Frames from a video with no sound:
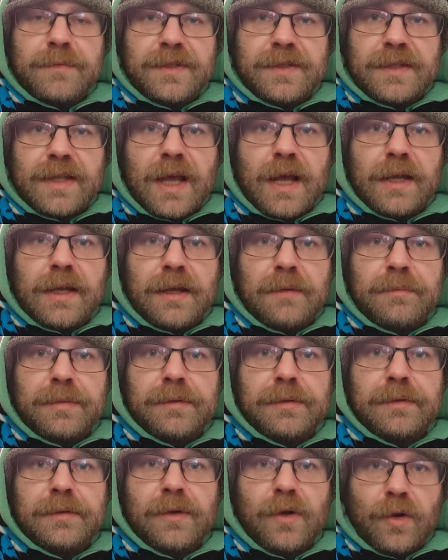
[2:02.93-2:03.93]
startup
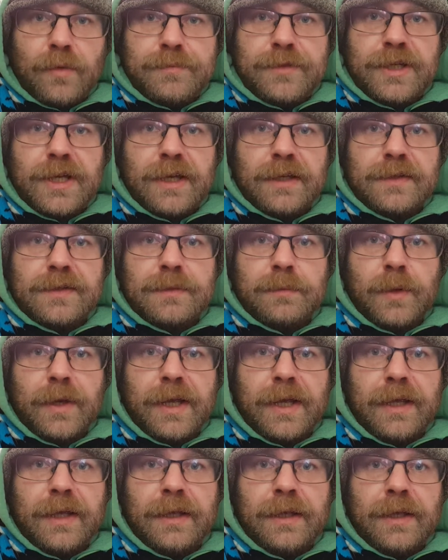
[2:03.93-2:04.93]
objects
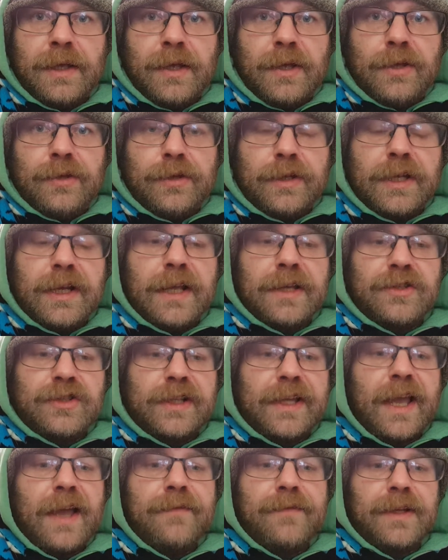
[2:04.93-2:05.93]
where you can
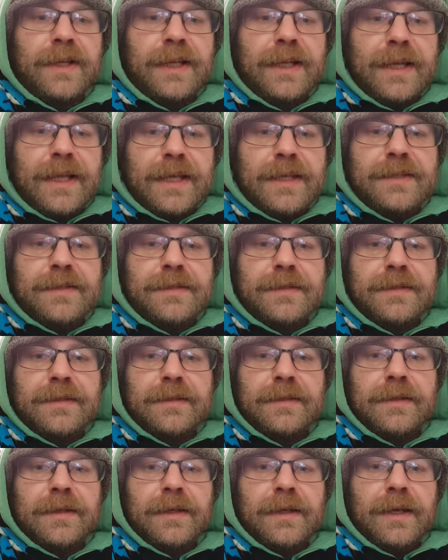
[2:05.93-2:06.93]
actually have a list
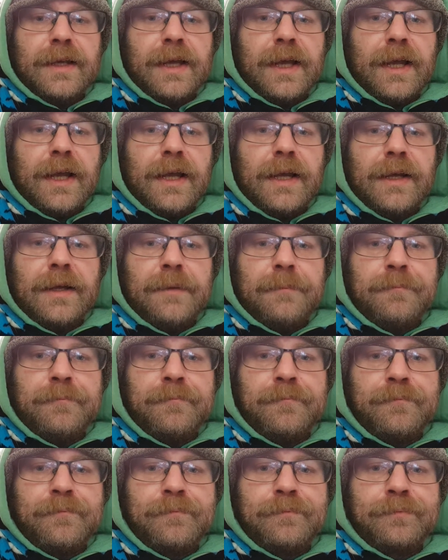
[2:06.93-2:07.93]

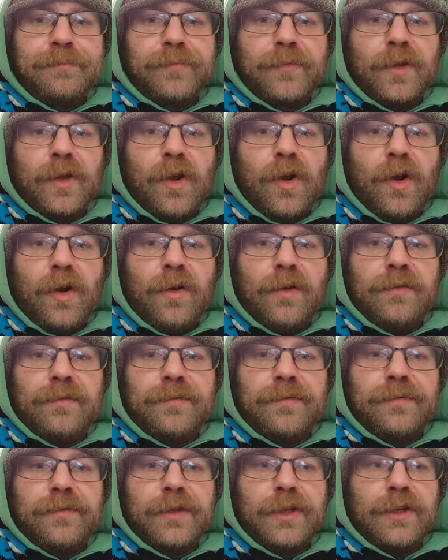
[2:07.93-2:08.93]
of
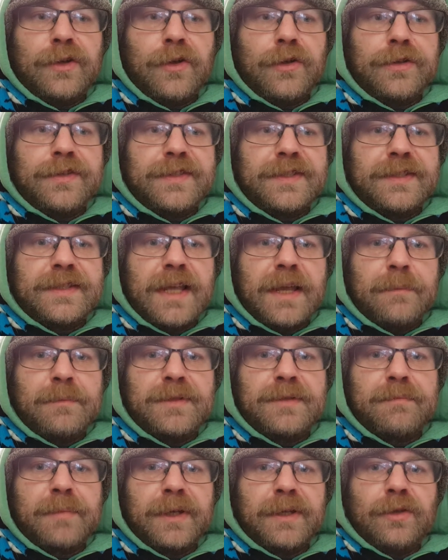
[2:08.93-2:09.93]

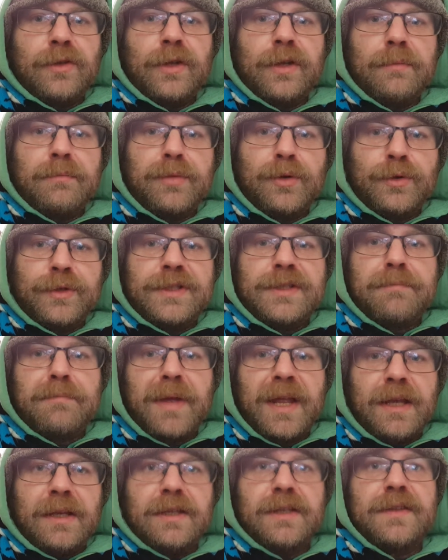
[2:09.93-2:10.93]
steps, but you can put
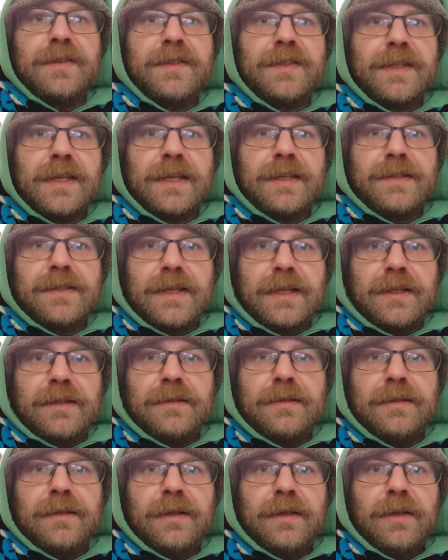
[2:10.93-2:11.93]
dependencies
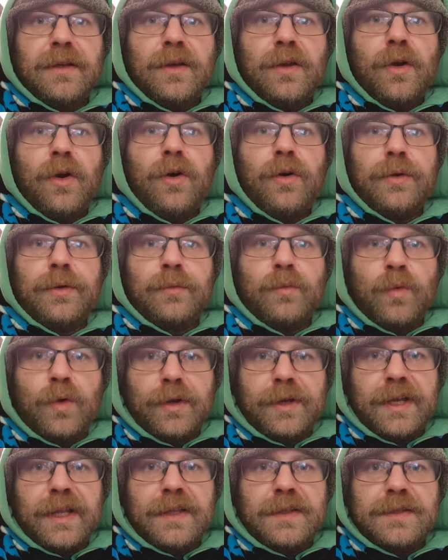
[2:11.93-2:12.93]
in on
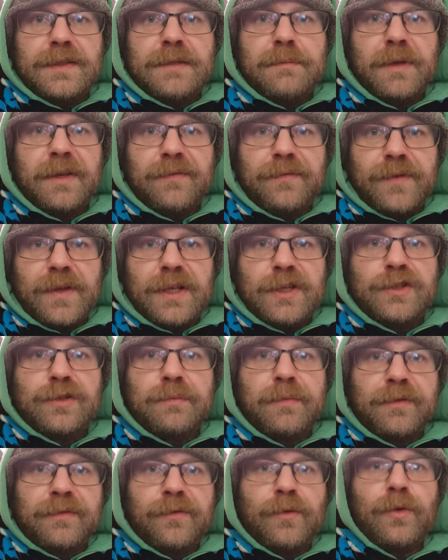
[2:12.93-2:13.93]
what needs to be finished
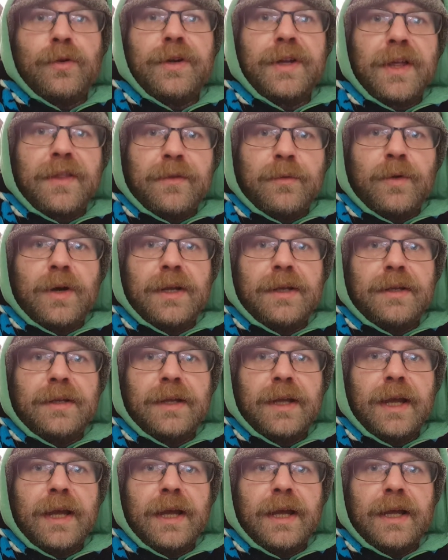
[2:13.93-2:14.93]
before another one.
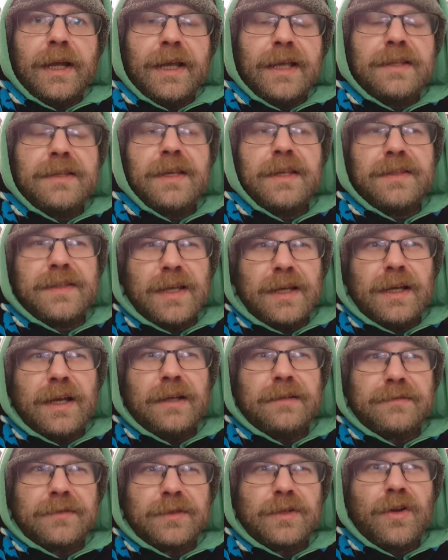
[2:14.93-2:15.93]
It's
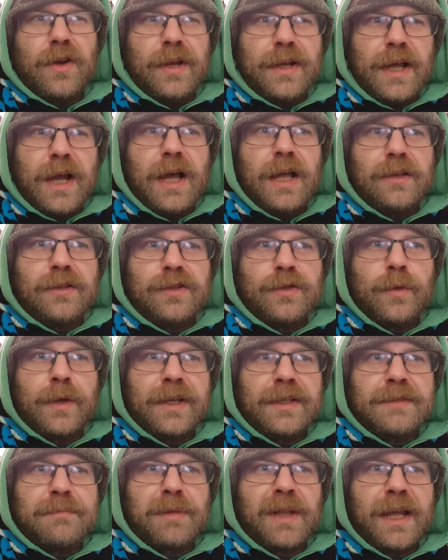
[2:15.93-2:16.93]
kind of hard to
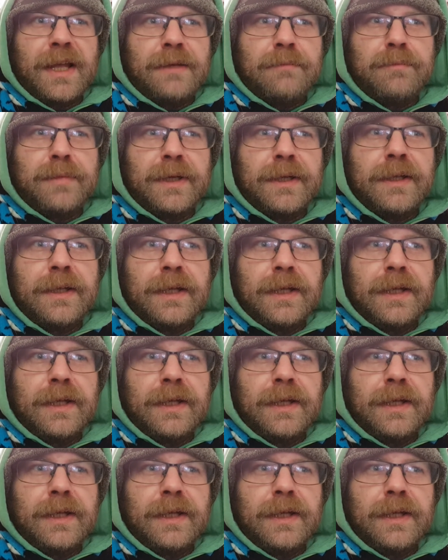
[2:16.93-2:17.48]
explain, but